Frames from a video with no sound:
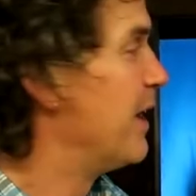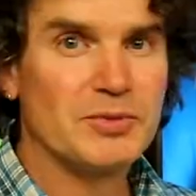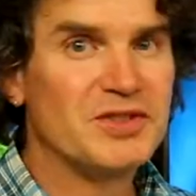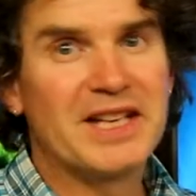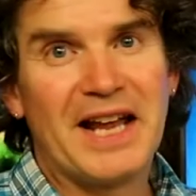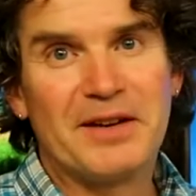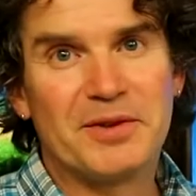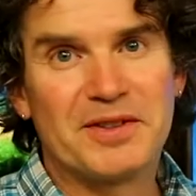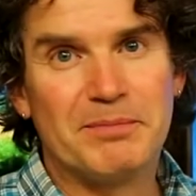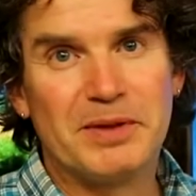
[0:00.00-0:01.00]
So I'm just gonna end
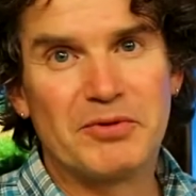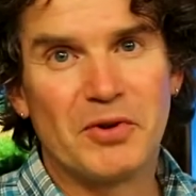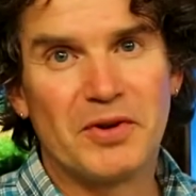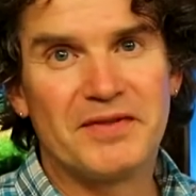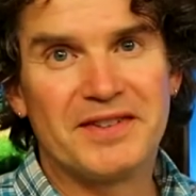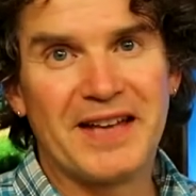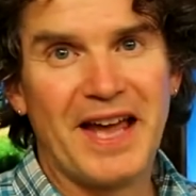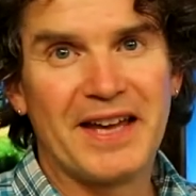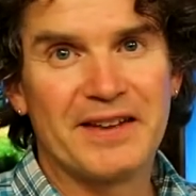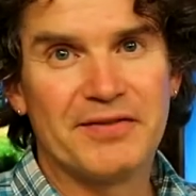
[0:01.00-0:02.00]
it with some B-roll of the
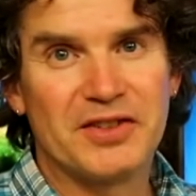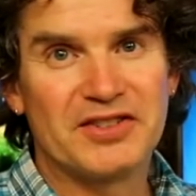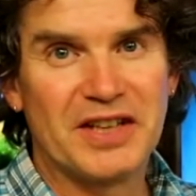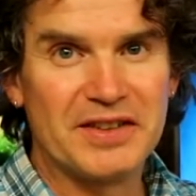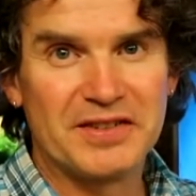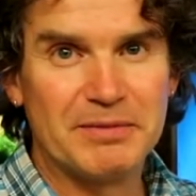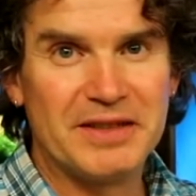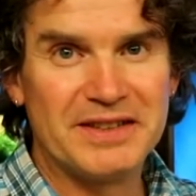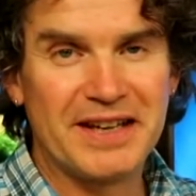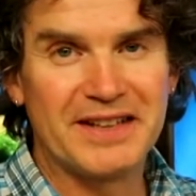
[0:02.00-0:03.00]
tank and the fish, get you some
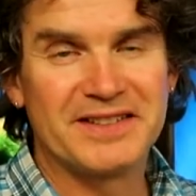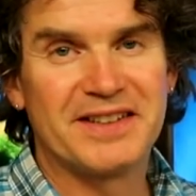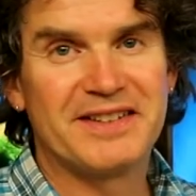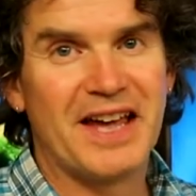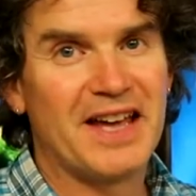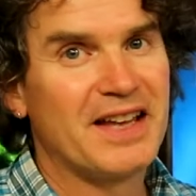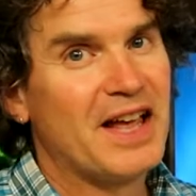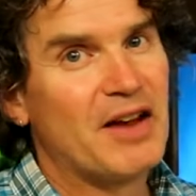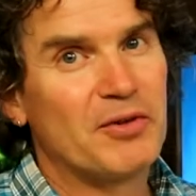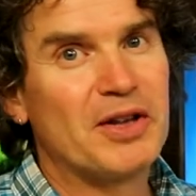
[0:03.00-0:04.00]
details of the tank.
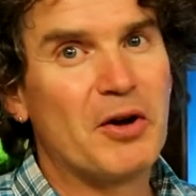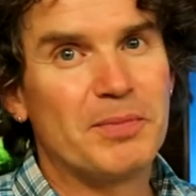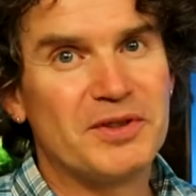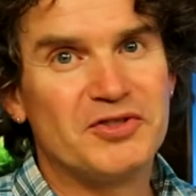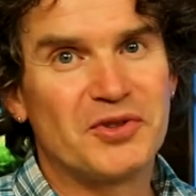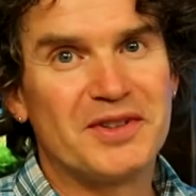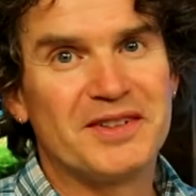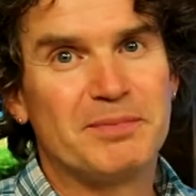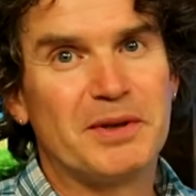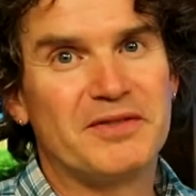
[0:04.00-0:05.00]
Really hope you enjoyed
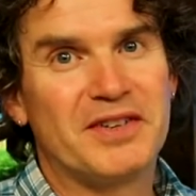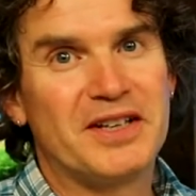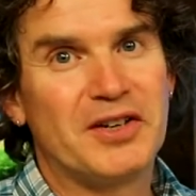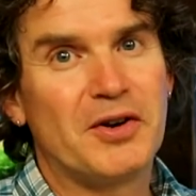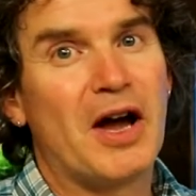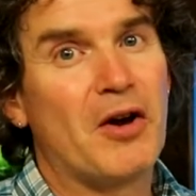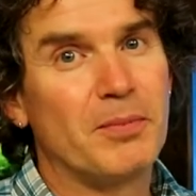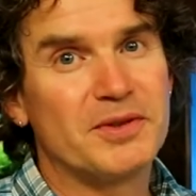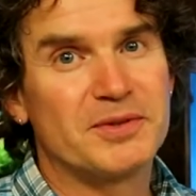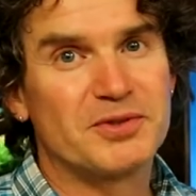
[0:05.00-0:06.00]
this build video. I
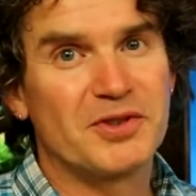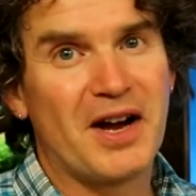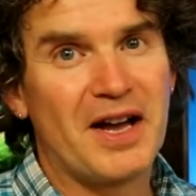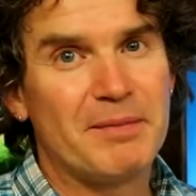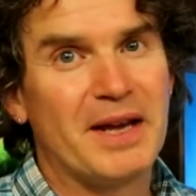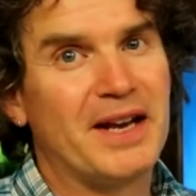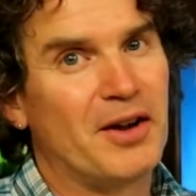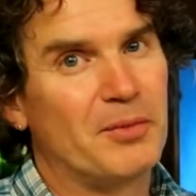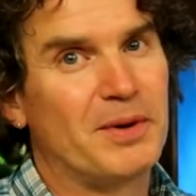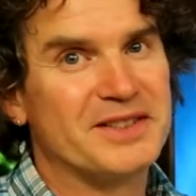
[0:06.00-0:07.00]
hope you'll subscribe and
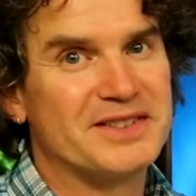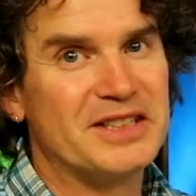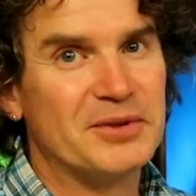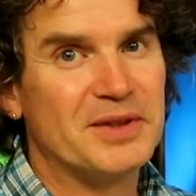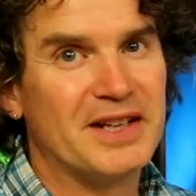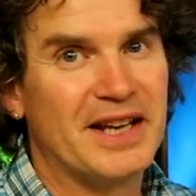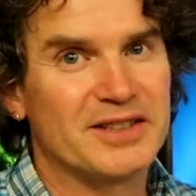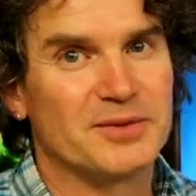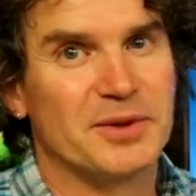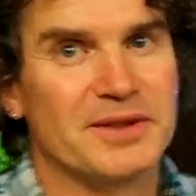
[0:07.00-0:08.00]
I hope I'll see you in the
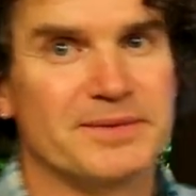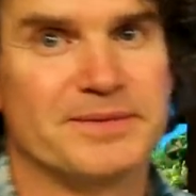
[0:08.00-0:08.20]
next one.